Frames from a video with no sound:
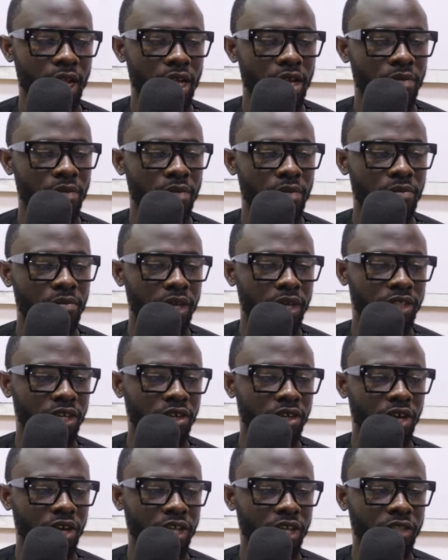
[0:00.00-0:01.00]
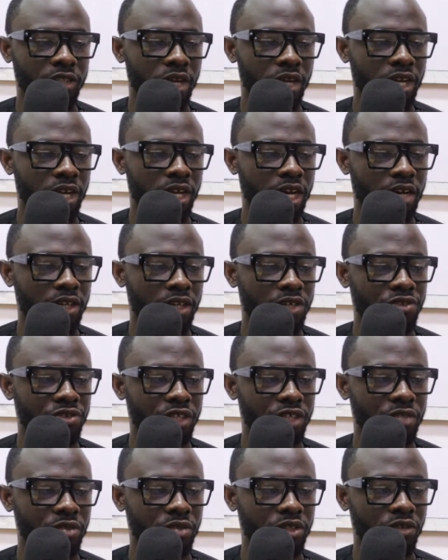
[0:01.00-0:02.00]
Please, can you explain how the
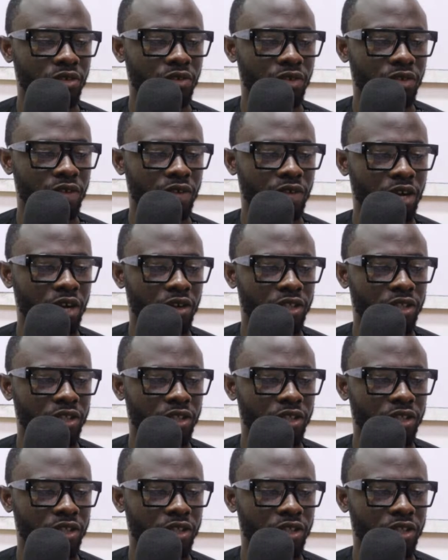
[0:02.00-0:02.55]
treatment of revaluation